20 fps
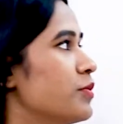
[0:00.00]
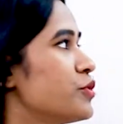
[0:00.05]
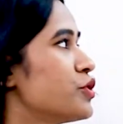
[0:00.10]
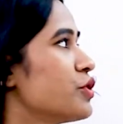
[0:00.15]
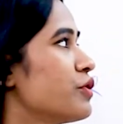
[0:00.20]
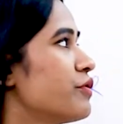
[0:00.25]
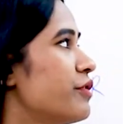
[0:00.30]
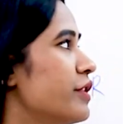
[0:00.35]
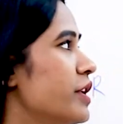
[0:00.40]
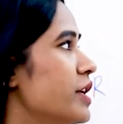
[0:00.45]
So
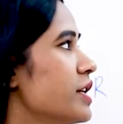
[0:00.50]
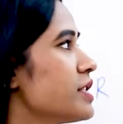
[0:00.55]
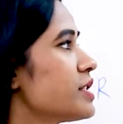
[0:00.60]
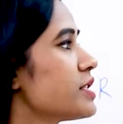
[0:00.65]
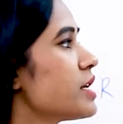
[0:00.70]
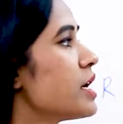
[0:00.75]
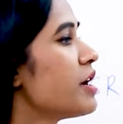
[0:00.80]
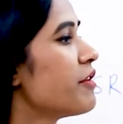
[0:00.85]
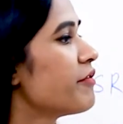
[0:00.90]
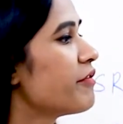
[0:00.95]

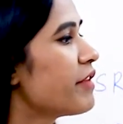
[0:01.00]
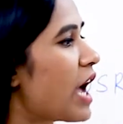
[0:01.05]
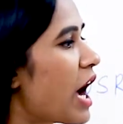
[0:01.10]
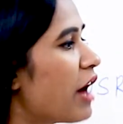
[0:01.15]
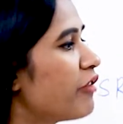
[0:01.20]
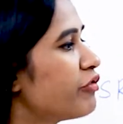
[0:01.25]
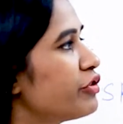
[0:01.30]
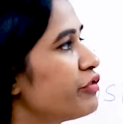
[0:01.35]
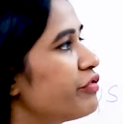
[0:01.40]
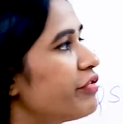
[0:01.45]
first we
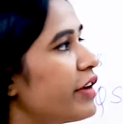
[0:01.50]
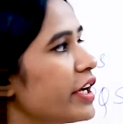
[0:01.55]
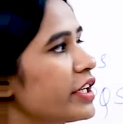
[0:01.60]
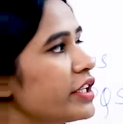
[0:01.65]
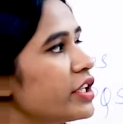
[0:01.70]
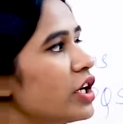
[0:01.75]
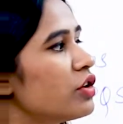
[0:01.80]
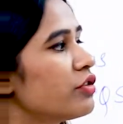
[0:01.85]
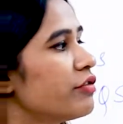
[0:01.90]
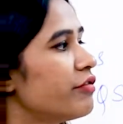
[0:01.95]
have to find
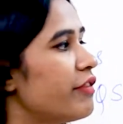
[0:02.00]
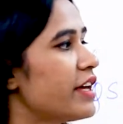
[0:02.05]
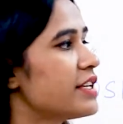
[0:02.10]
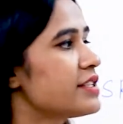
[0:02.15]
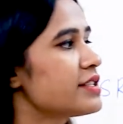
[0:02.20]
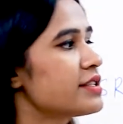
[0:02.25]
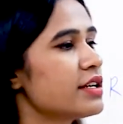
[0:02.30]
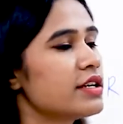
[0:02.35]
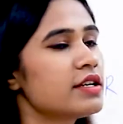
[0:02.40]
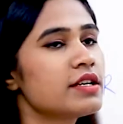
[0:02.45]
out where's
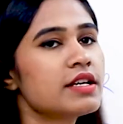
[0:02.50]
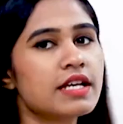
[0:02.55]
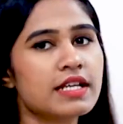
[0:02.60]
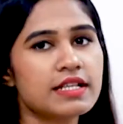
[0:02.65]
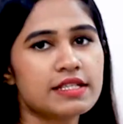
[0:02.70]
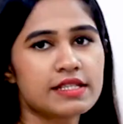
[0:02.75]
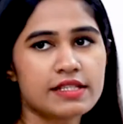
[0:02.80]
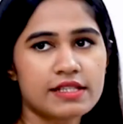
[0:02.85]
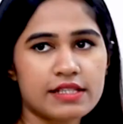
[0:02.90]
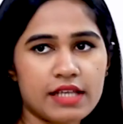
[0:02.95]
the
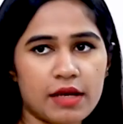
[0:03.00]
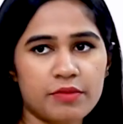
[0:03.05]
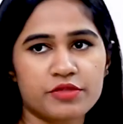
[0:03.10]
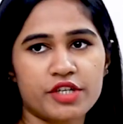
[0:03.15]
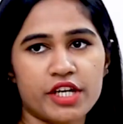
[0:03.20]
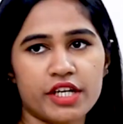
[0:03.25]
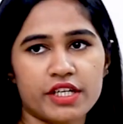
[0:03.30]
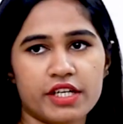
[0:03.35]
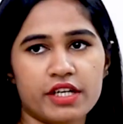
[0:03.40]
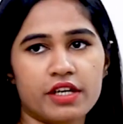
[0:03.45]

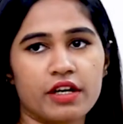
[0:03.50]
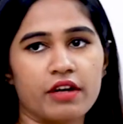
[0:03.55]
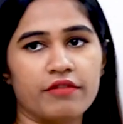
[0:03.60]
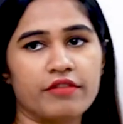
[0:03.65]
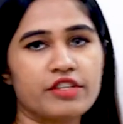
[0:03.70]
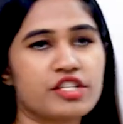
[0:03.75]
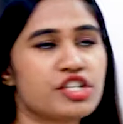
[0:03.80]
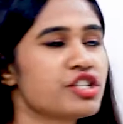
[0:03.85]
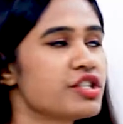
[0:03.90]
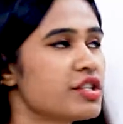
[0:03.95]
subject here,
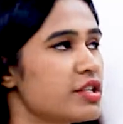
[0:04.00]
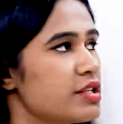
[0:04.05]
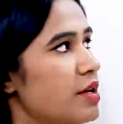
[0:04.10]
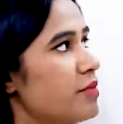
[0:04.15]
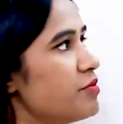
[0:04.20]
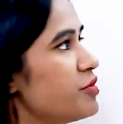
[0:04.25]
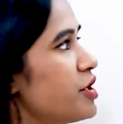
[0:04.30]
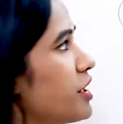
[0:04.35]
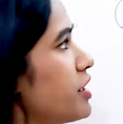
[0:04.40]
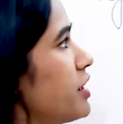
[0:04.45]
which is the
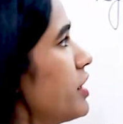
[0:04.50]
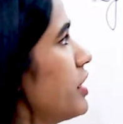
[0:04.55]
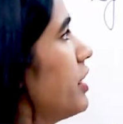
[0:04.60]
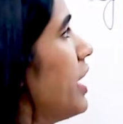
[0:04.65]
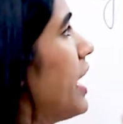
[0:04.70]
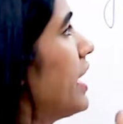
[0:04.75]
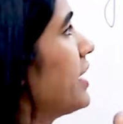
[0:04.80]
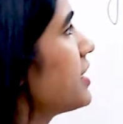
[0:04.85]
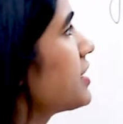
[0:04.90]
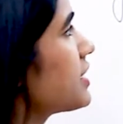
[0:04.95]
subject here,
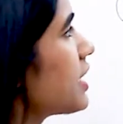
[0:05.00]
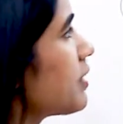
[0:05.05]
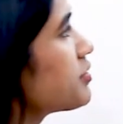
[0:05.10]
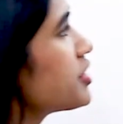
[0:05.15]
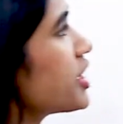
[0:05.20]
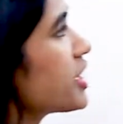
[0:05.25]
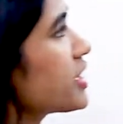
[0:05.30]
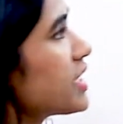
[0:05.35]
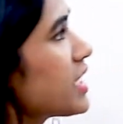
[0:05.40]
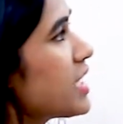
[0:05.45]
and the
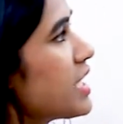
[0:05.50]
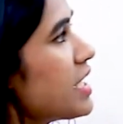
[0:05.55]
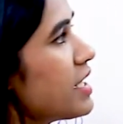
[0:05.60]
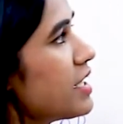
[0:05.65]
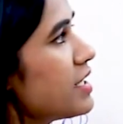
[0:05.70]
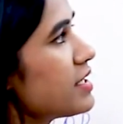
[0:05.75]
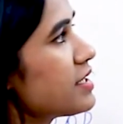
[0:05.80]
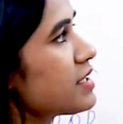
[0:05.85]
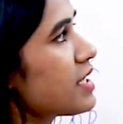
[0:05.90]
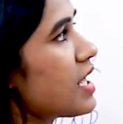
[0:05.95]
subject
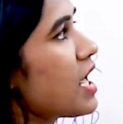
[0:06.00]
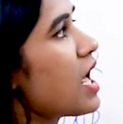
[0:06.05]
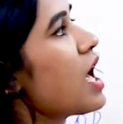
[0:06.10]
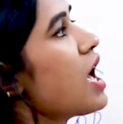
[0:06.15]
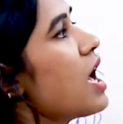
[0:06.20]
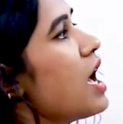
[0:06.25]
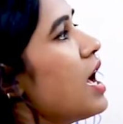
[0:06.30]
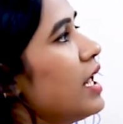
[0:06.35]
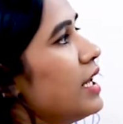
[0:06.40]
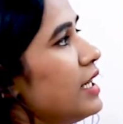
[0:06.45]
is
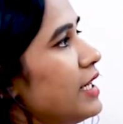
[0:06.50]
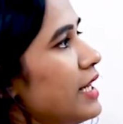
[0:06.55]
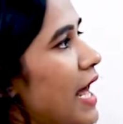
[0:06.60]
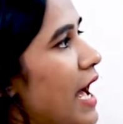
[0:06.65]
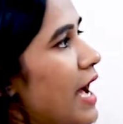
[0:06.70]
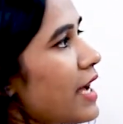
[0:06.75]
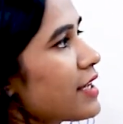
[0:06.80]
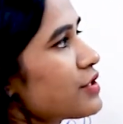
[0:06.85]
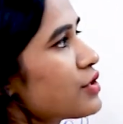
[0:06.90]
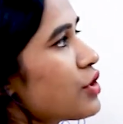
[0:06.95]

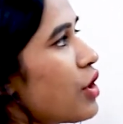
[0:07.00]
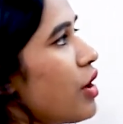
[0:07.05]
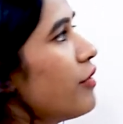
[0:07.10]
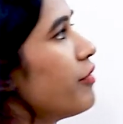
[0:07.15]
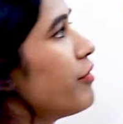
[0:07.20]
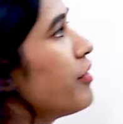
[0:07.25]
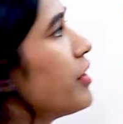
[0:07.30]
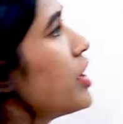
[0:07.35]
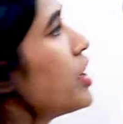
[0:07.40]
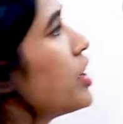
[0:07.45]
lakhs of